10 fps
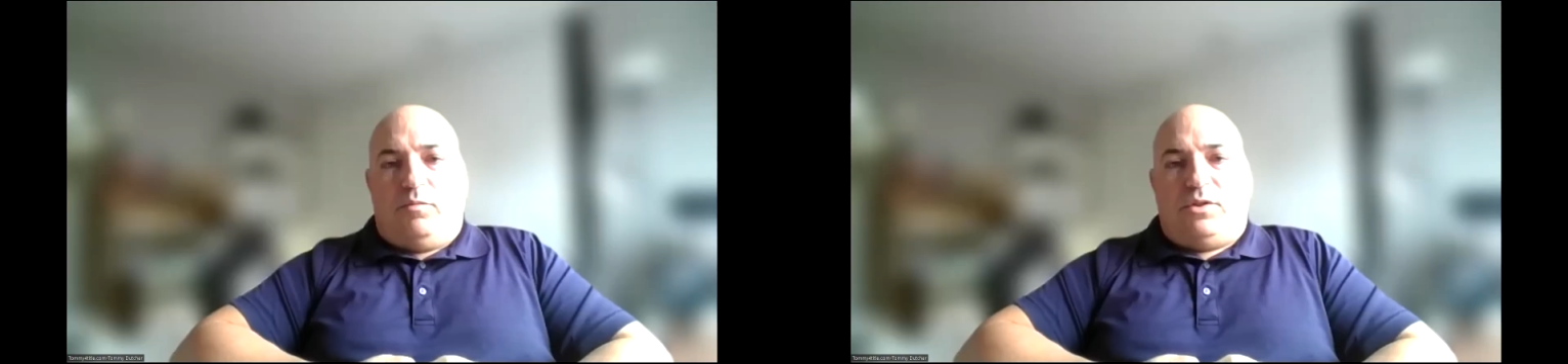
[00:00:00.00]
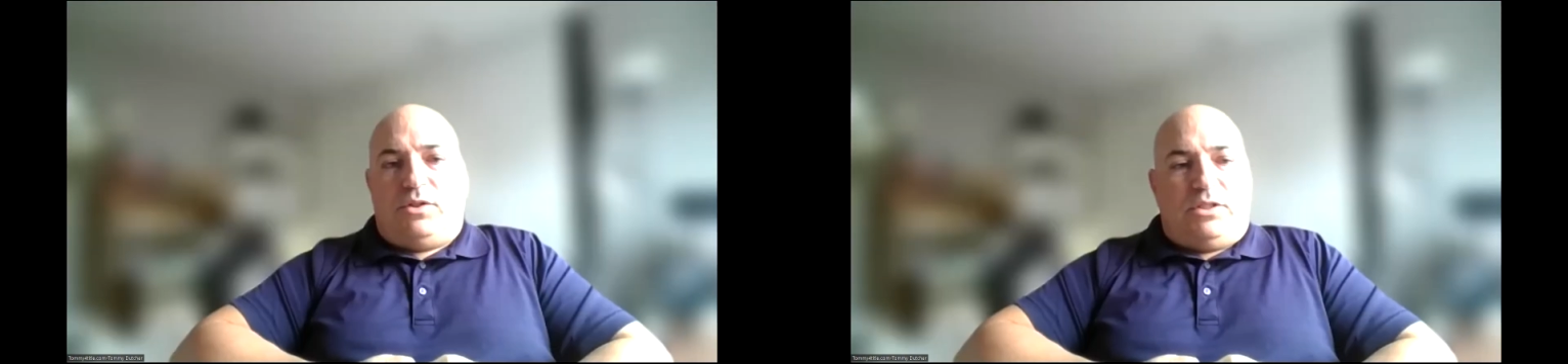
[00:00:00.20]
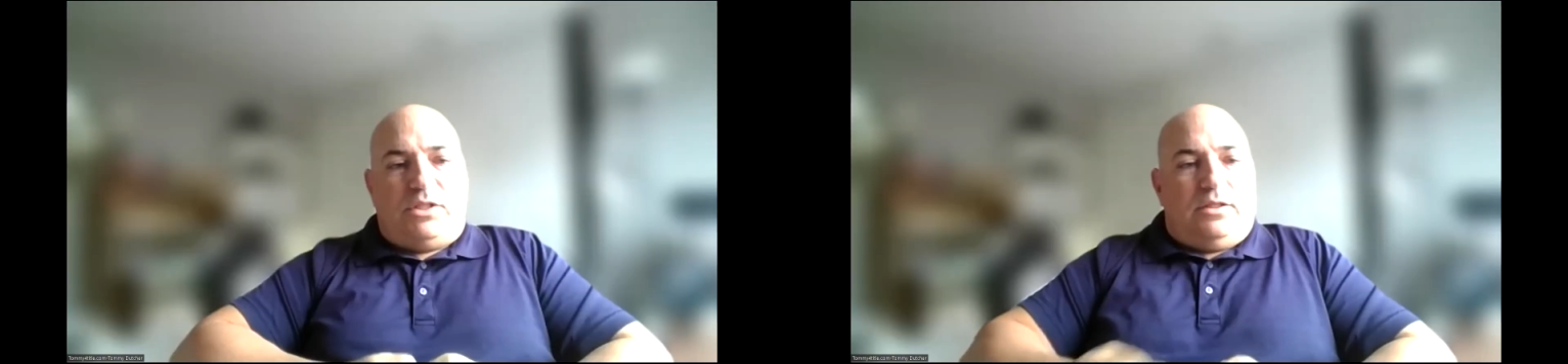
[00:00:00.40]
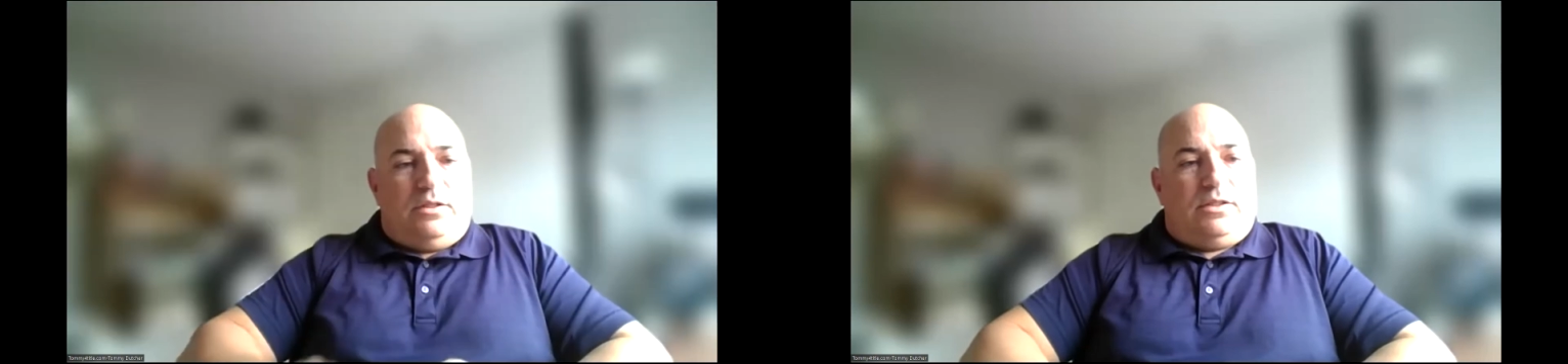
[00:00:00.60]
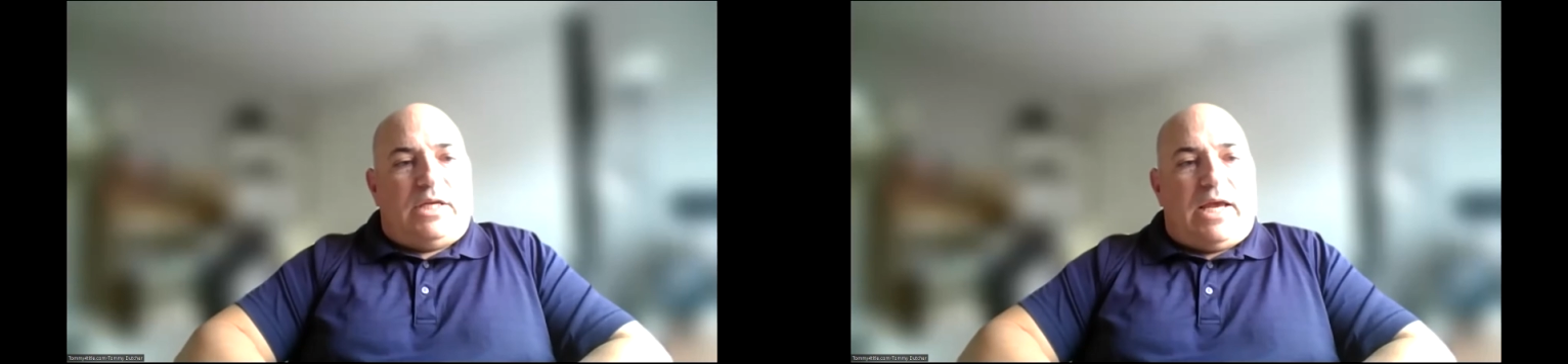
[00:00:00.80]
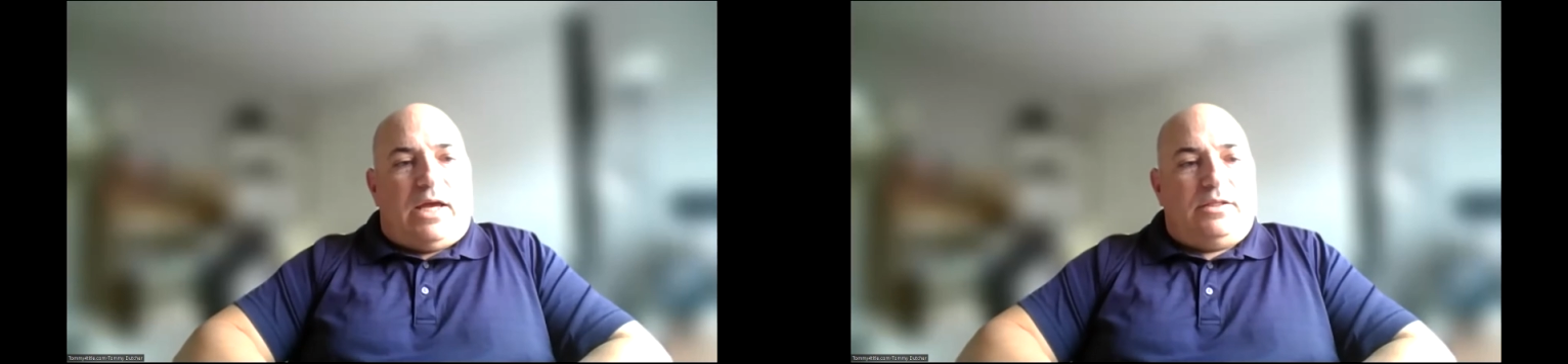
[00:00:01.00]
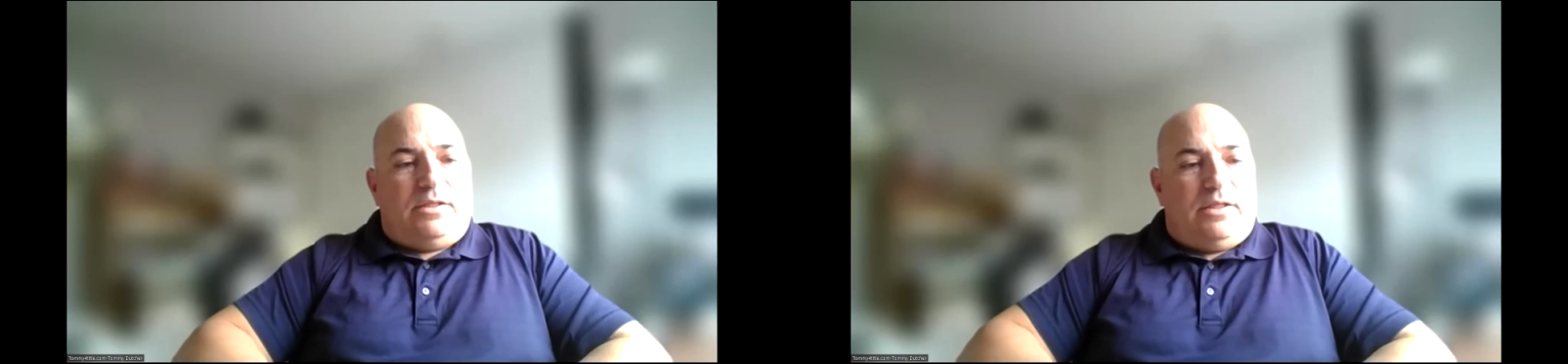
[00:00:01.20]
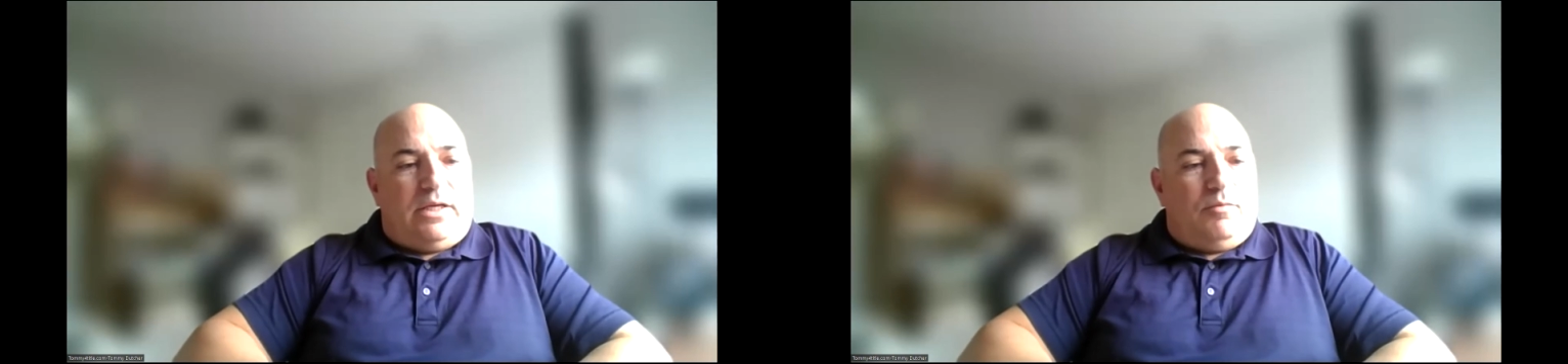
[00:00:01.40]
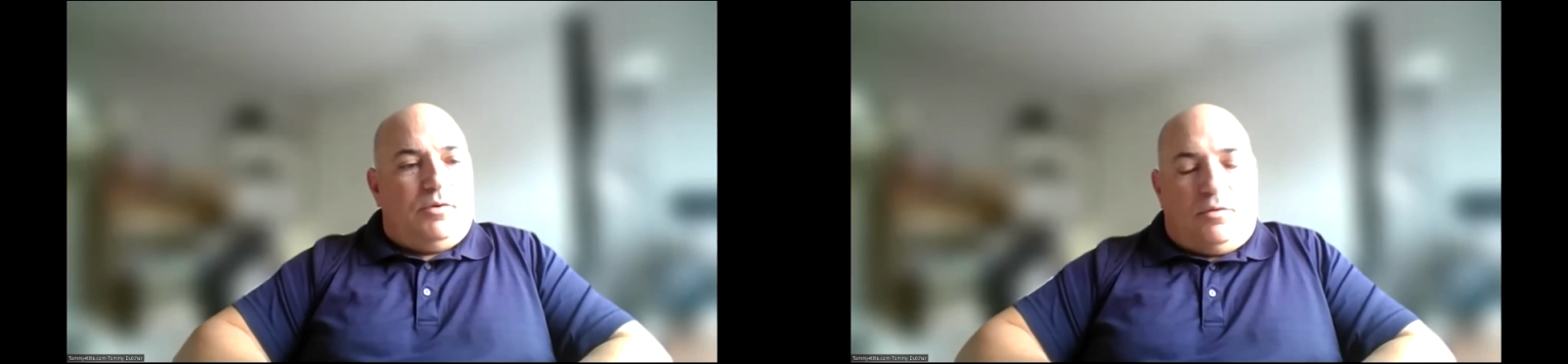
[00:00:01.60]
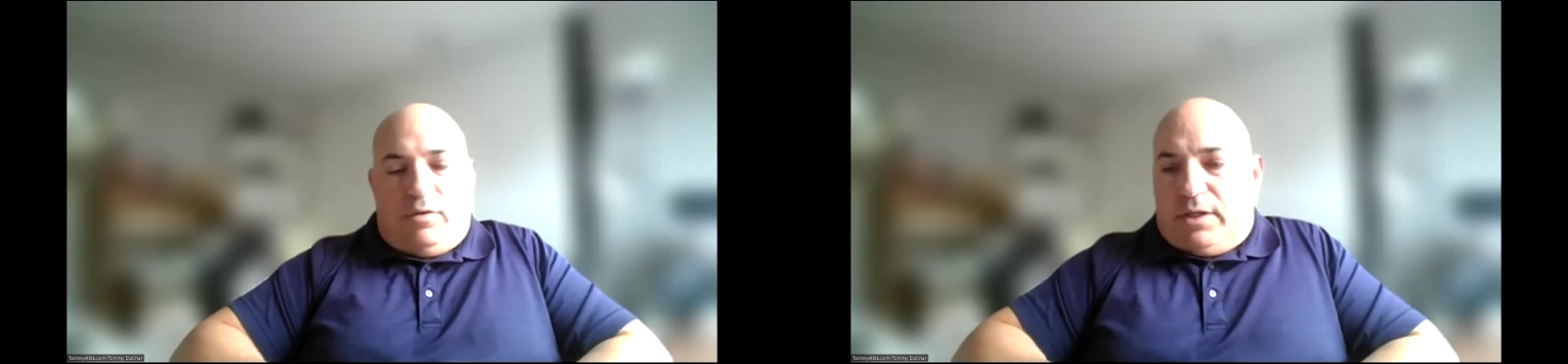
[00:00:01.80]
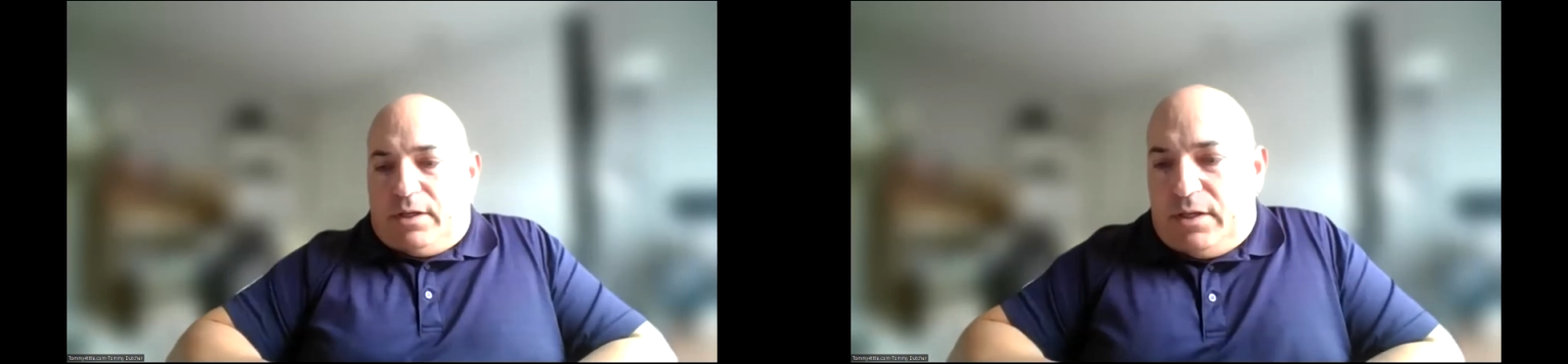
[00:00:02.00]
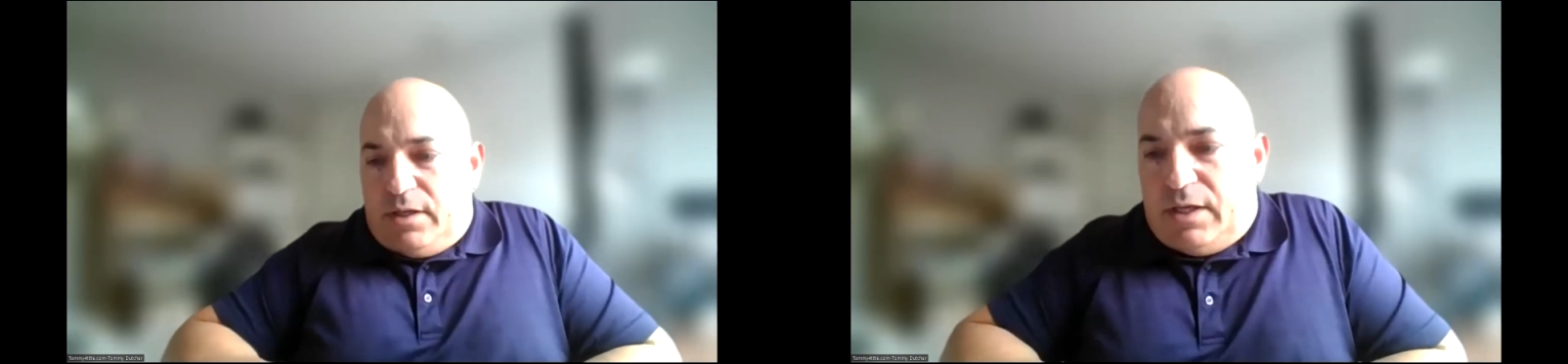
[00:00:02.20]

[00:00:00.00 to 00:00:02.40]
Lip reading: to add to that real quick,